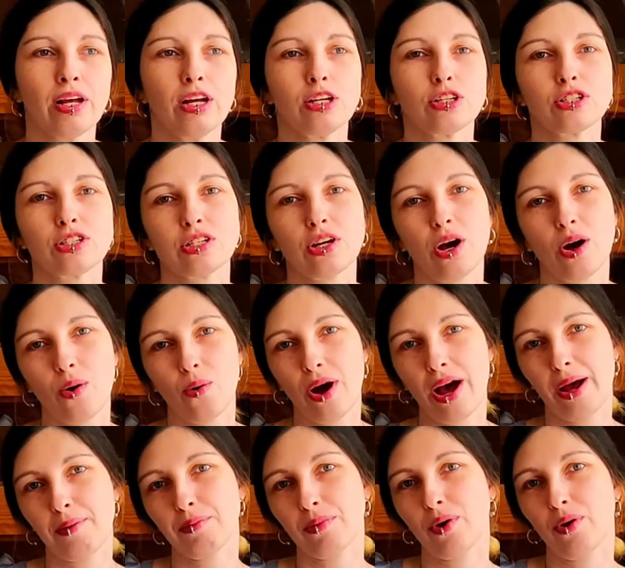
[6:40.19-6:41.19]
So
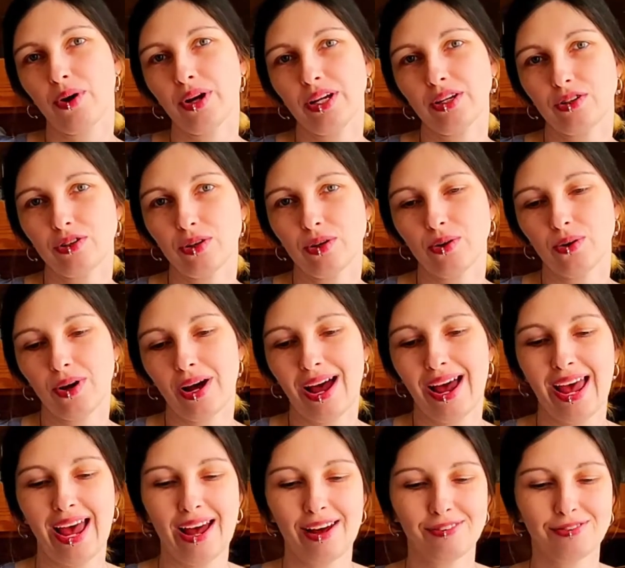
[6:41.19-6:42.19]
I
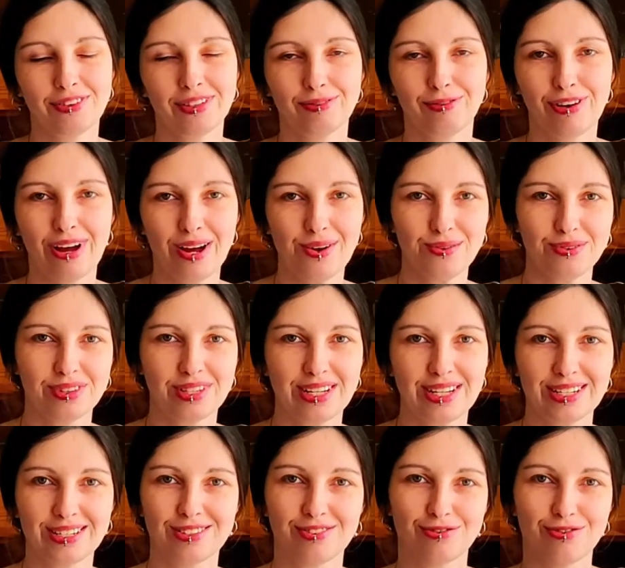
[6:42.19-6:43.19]
have found
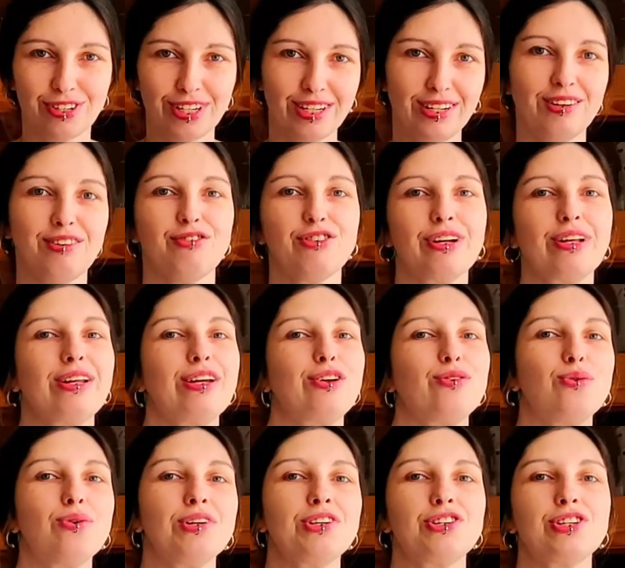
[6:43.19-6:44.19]
these really, really
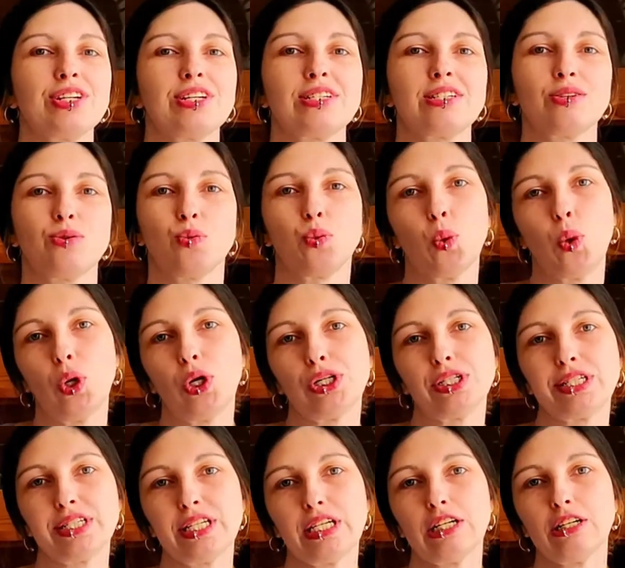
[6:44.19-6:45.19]
gorgeous wall
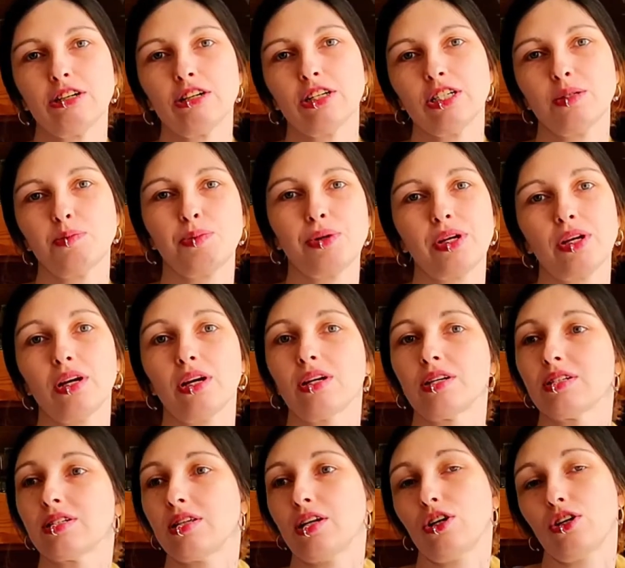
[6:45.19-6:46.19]
stickers
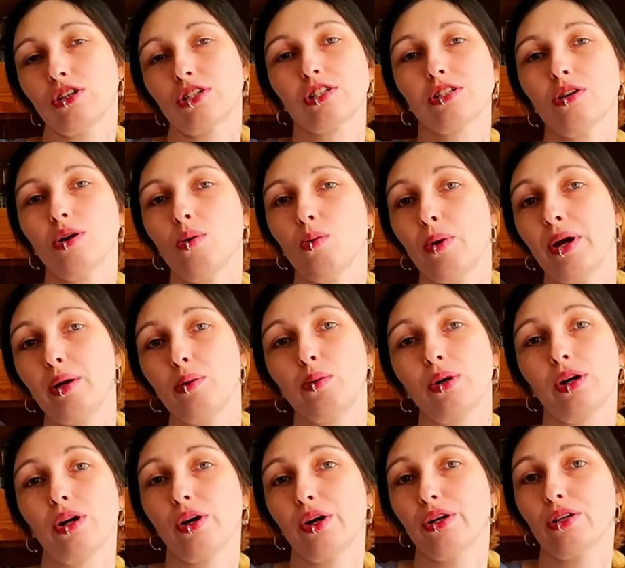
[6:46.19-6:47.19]
because there is no way
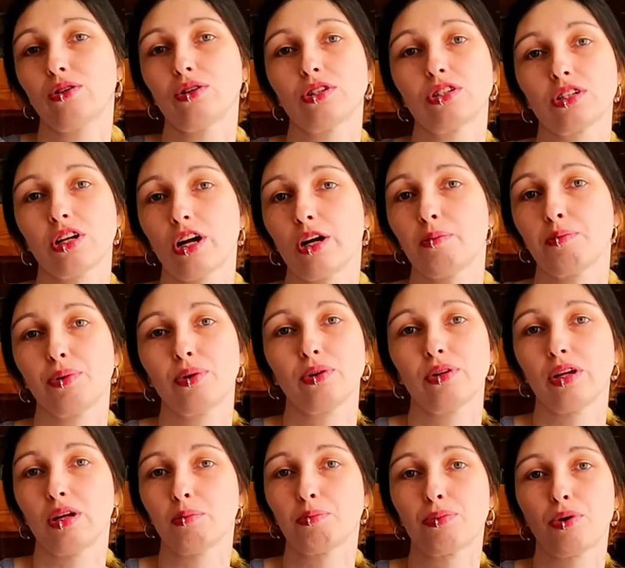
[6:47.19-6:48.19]
we're going to start
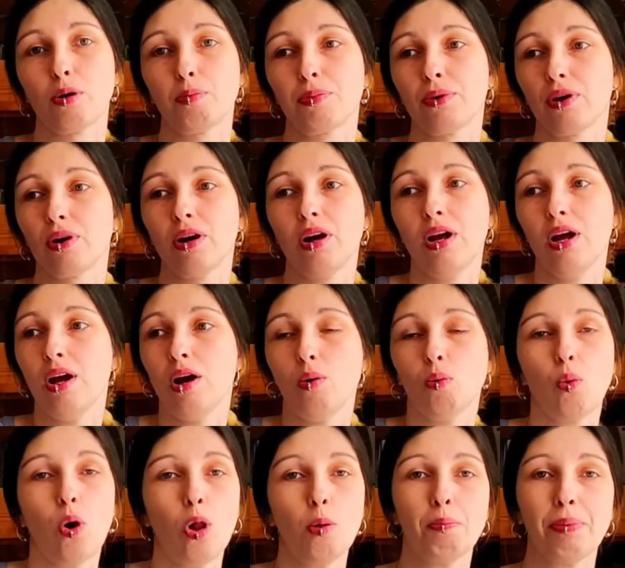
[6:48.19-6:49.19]
putting proper
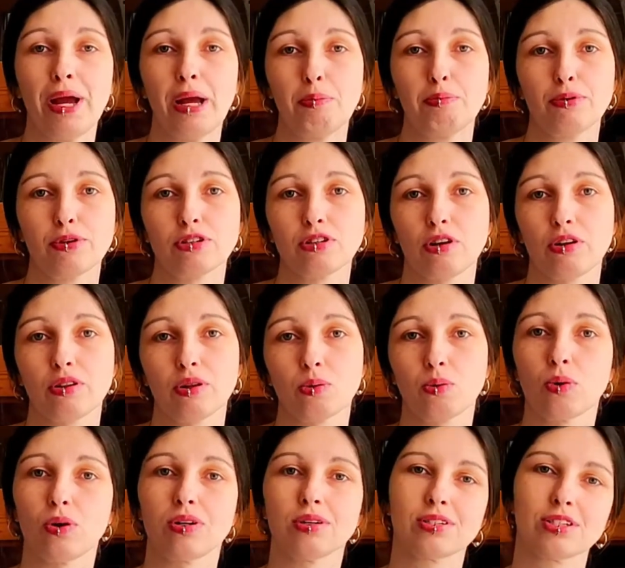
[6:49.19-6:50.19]
wallpapers on the
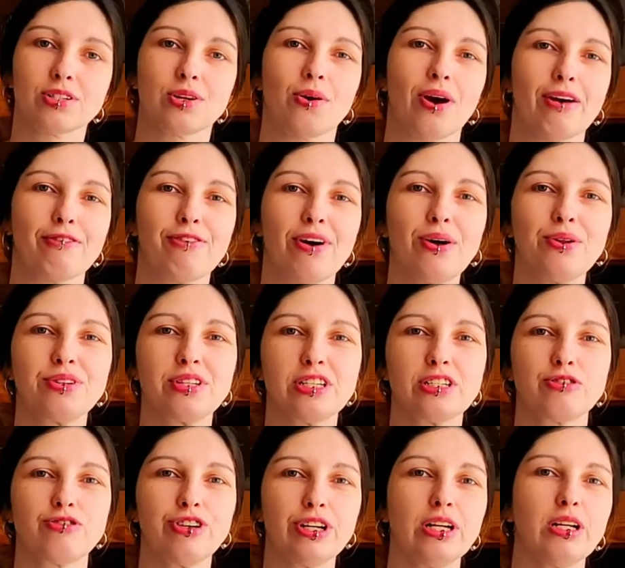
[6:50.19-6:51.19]
walls. So I found
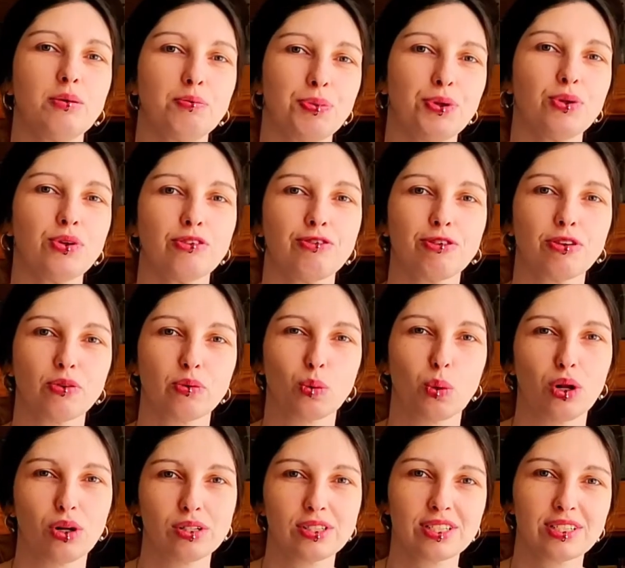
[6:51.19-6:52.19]
these really beautiful
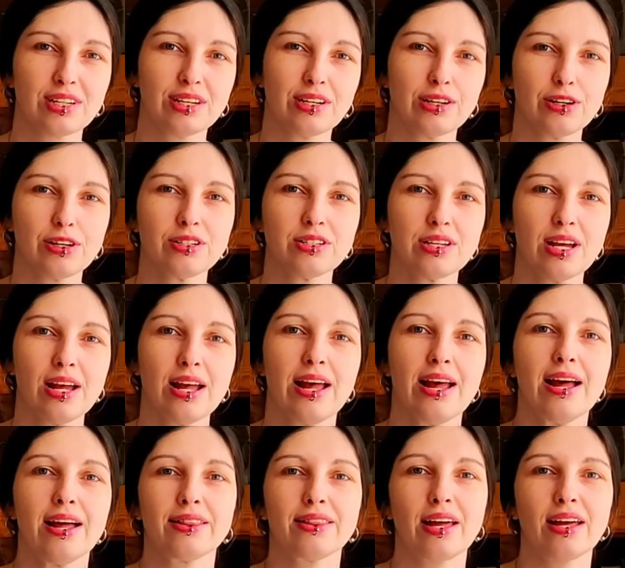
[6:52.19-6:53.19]
wall stickers
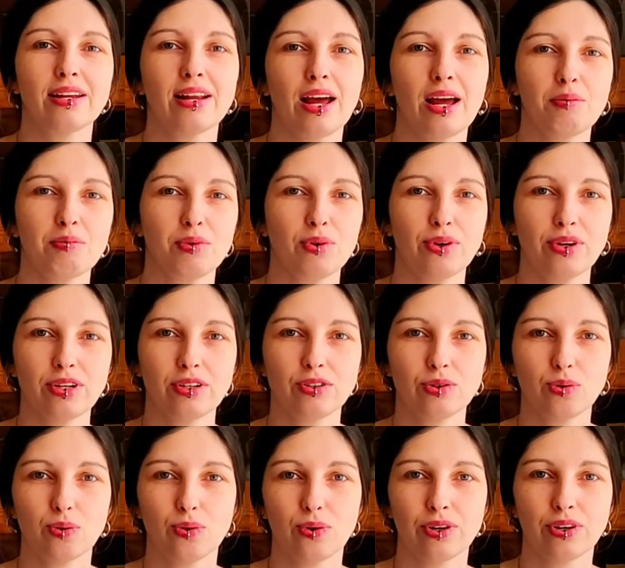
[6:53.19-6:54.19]
that I'm going
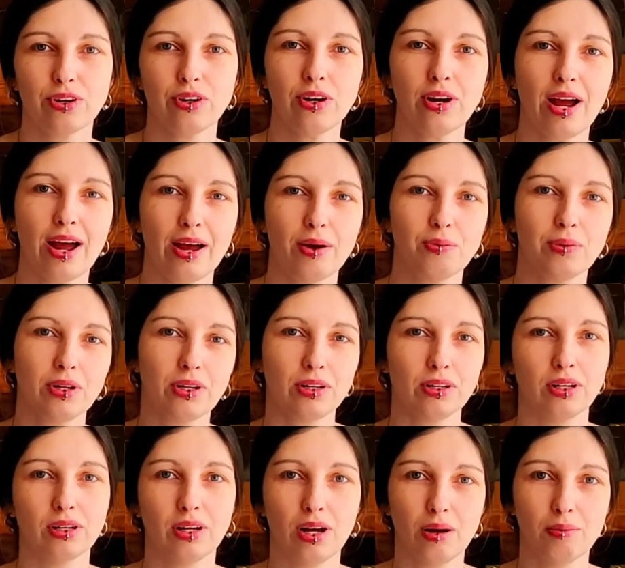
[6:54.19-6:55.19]
to order. I
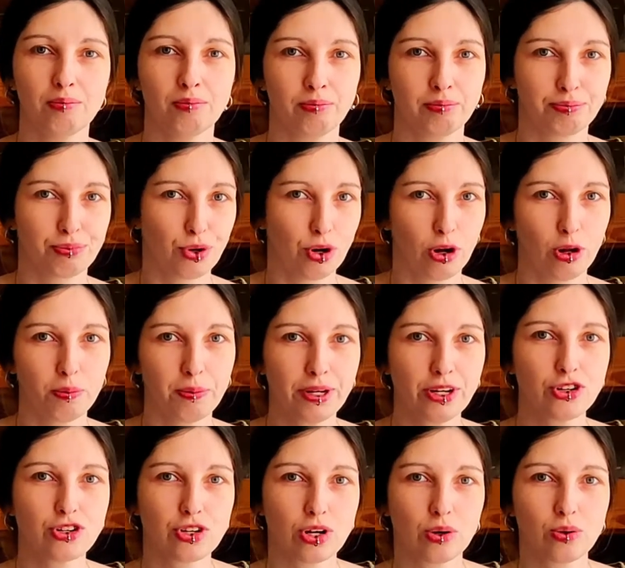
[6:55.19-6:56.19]
will
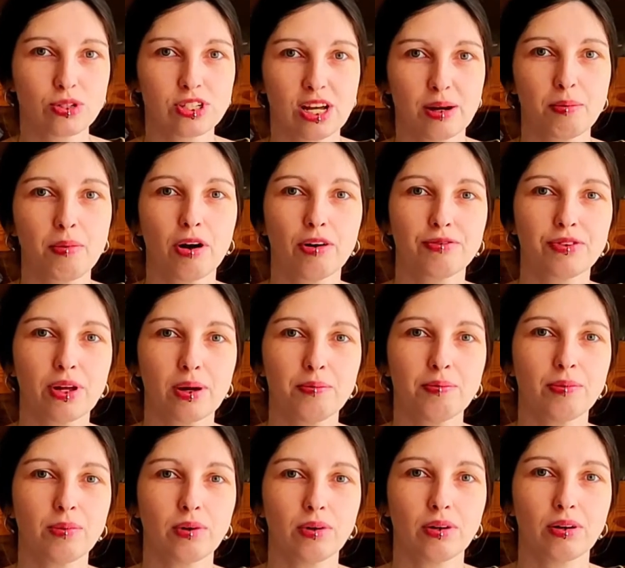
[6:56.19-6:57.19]
probably show some of
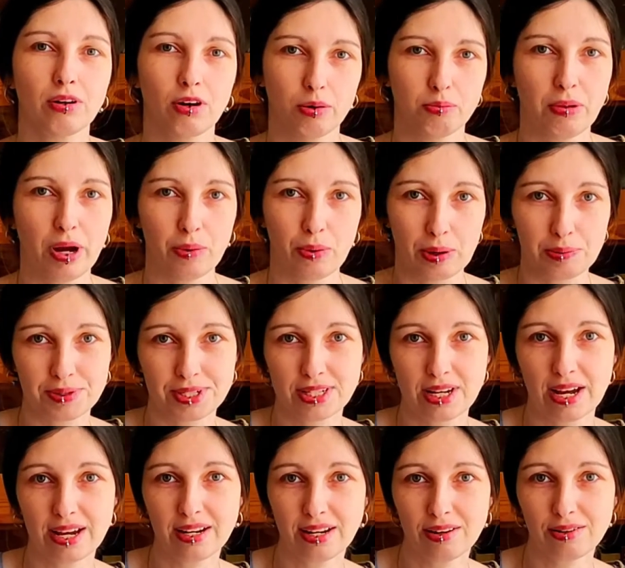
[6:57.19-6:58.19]
them on my
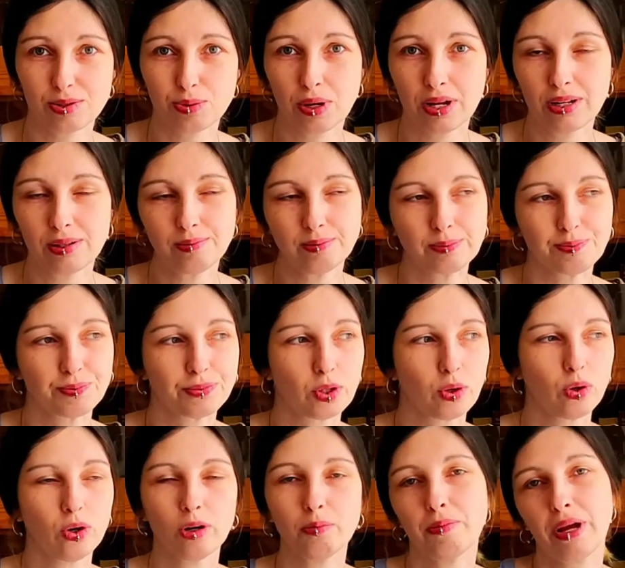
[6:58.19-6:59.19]
website as well,
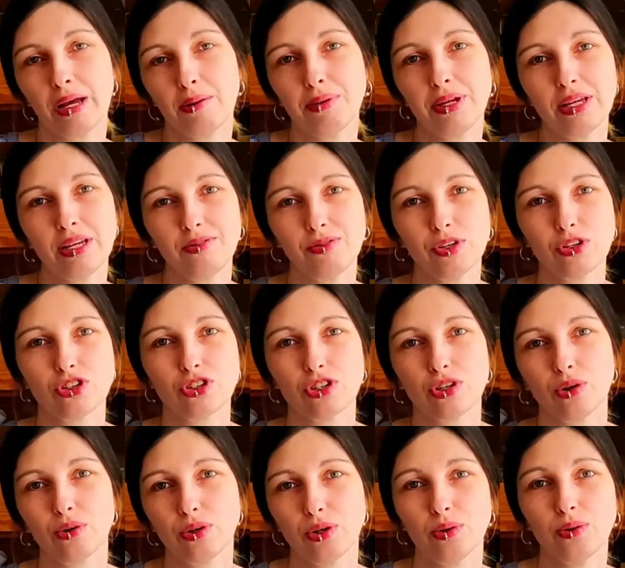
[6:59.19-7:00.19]
or maybe even
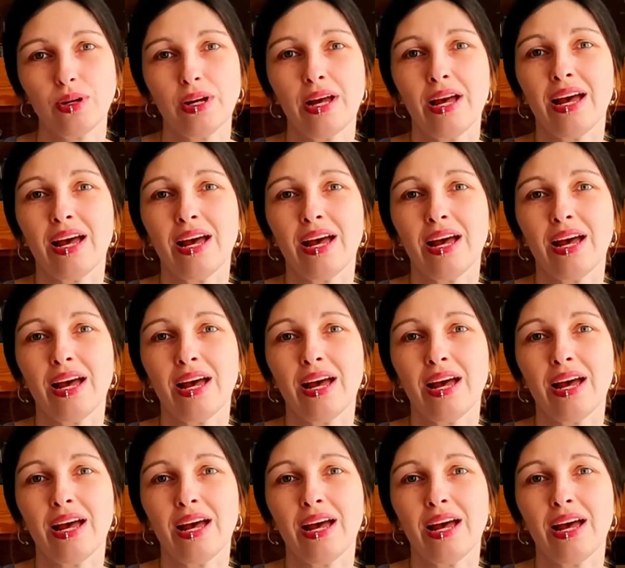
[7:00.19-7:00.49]
show you